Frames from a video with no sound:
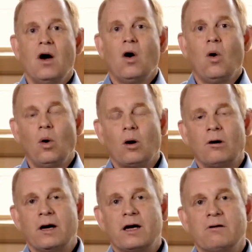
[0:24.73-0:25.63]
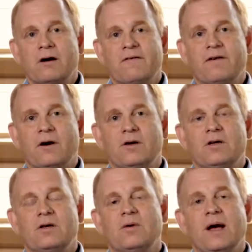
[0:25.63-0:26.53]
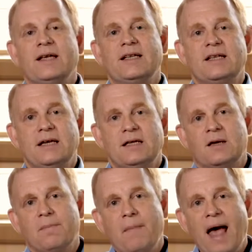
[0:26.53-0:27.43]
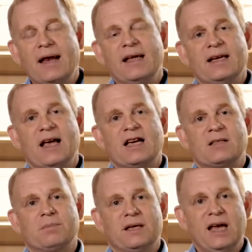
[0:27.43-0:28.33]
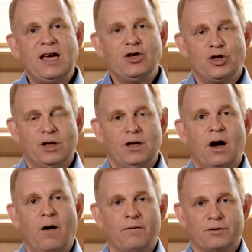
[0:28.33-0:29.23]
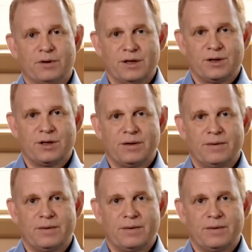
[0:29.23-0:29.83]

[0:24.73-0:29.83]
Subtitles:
or it can refer to a systematic explication of a tradition.